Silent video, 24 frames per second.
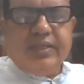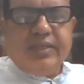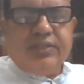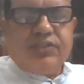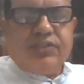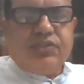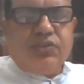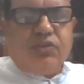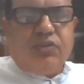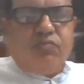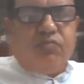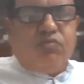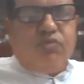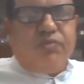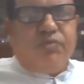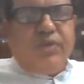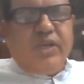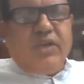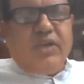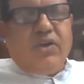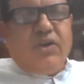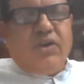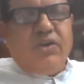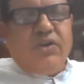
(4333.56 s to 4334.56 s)
So
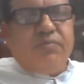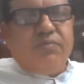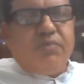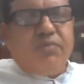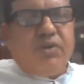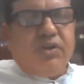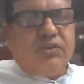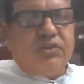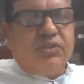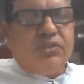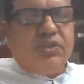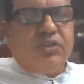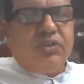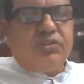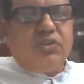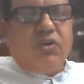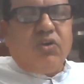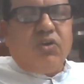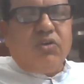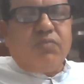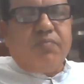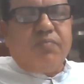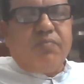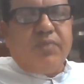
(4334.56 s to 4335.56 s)
moving on, further
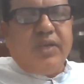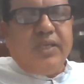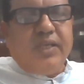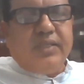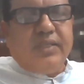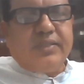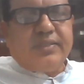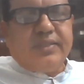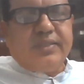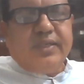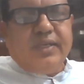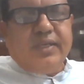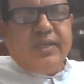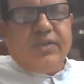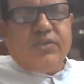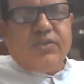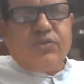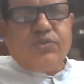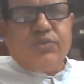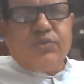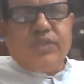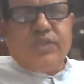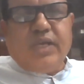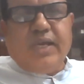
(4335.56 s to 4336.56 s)
thought, please.
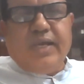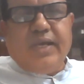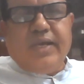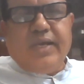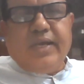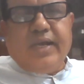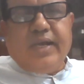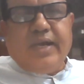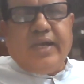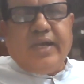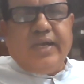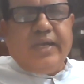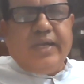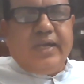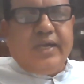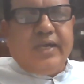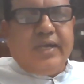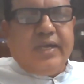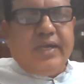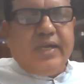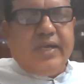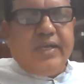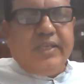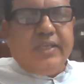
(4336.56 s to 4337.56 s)
Sudha,
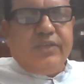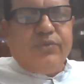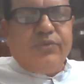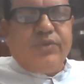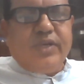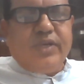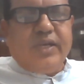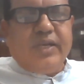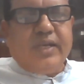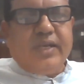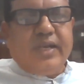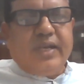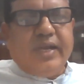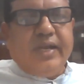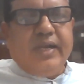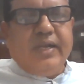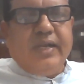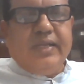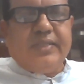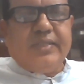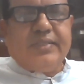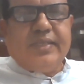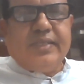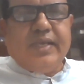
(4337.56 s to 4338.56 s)
you can
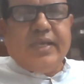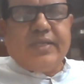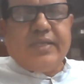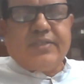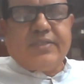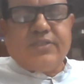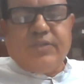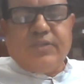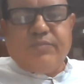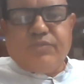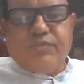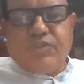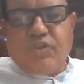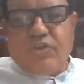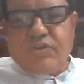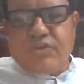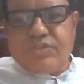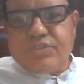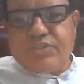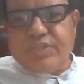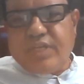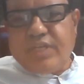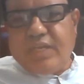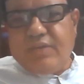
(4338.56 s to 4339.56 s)
kindly share some
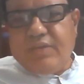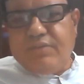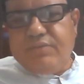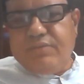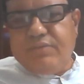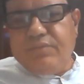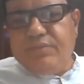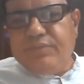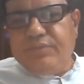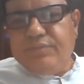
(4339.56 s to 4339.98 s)
thoughts now.